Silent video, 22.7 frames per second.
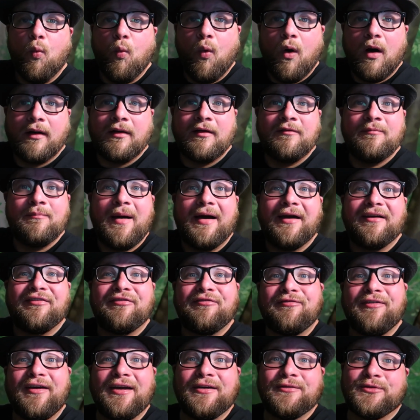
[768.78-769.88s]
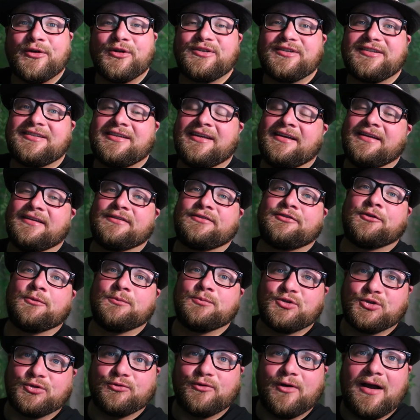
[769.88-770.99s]
One of my favorite scenes from
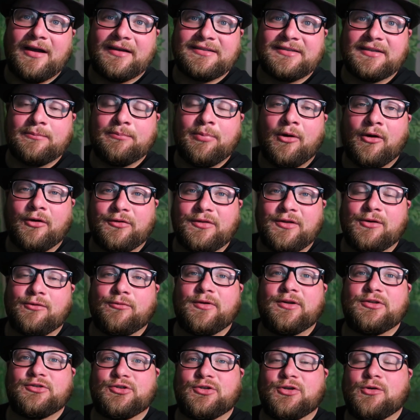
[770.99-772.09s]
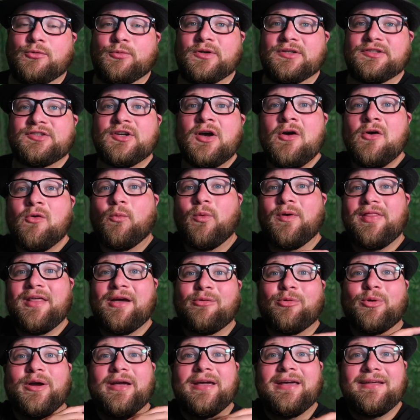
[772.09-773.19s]
Jurassic Park, the original, was when they
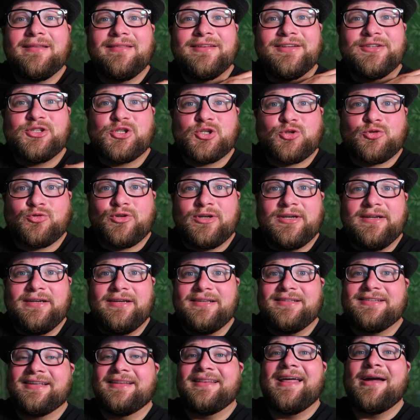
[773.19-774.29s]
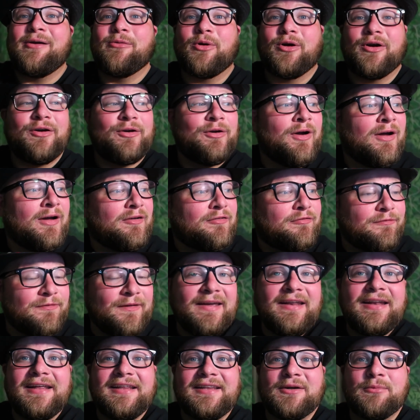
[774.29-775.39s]
were in the trees and they were
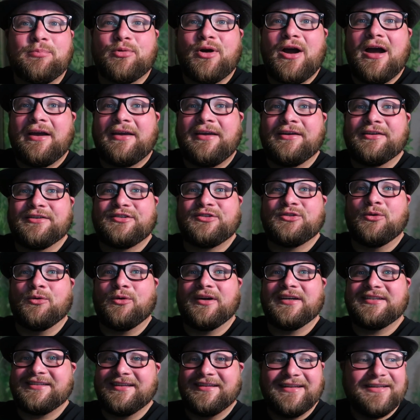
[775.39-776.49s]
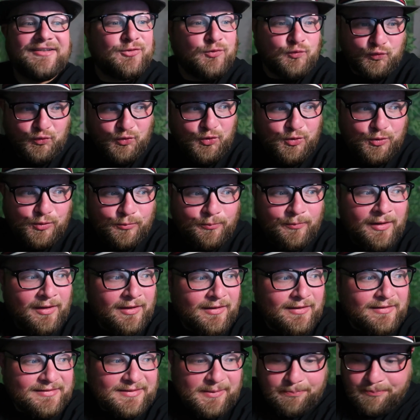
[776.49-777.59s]
feeding the Brachiosaurus, and this room
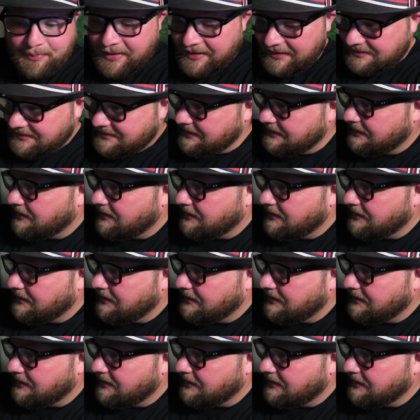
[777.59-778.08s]
depicts